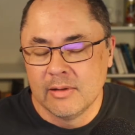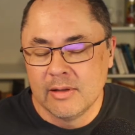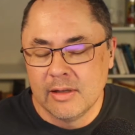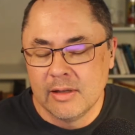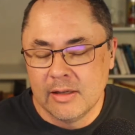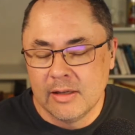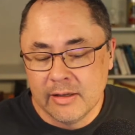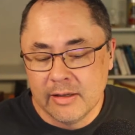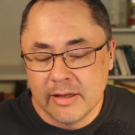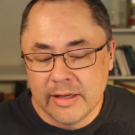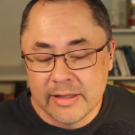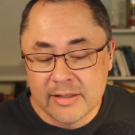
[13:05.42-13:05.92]

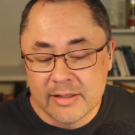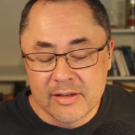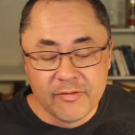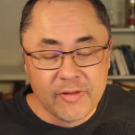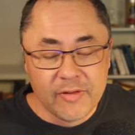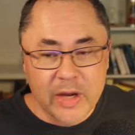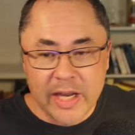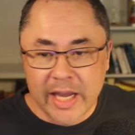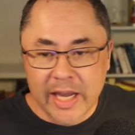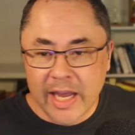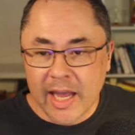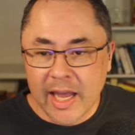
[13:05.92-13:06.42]
It's a
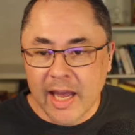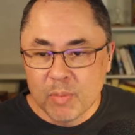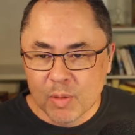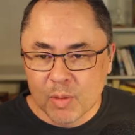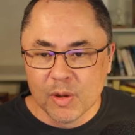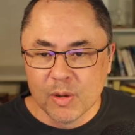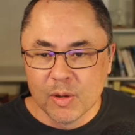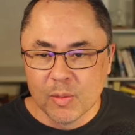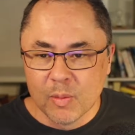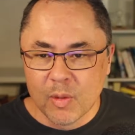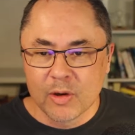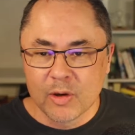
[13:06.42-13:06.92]
very
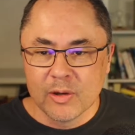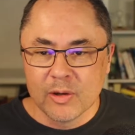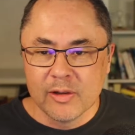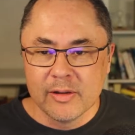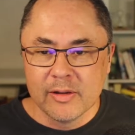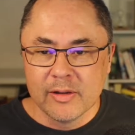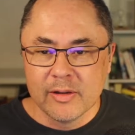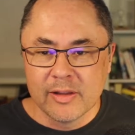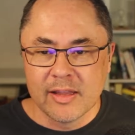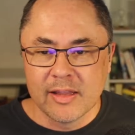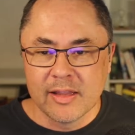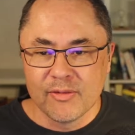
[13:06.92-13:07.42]
capable model
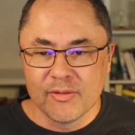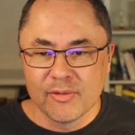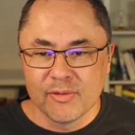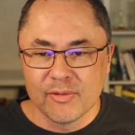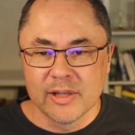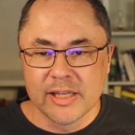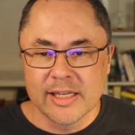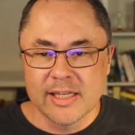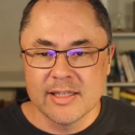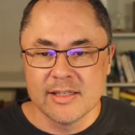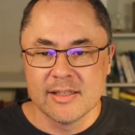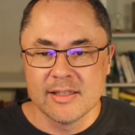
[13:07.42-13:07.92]
that they've
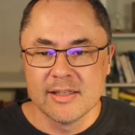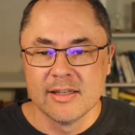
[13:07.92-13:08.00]
released.